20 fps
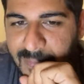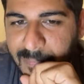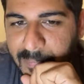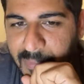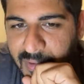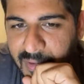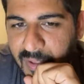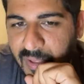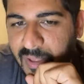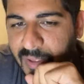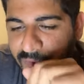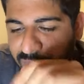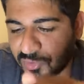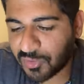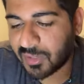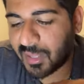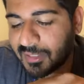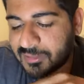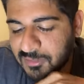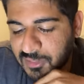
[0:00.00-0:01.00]
But if
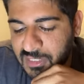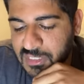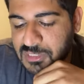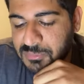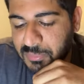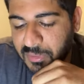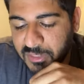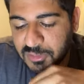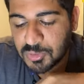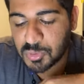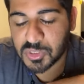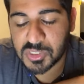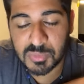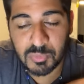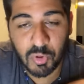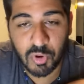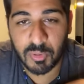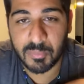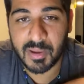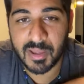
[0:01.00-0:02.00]
you'd like to explain to us
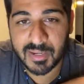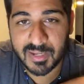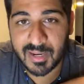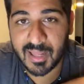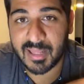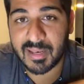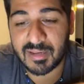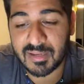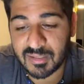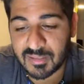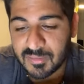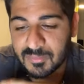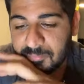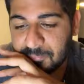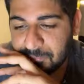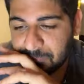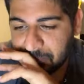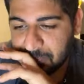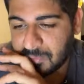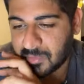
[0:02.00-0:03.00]
more about it,
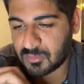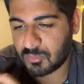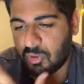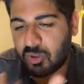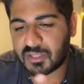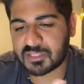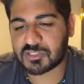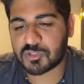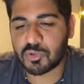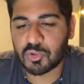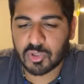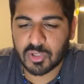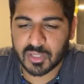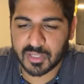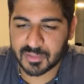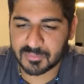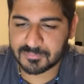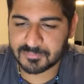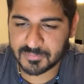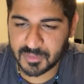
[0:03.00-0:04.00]
Well, let's Google
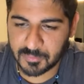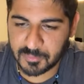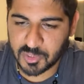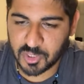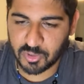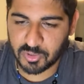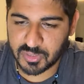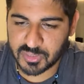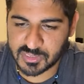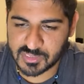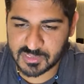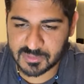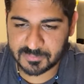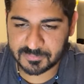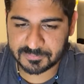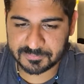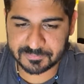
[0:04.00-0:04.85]
it. I'm curious.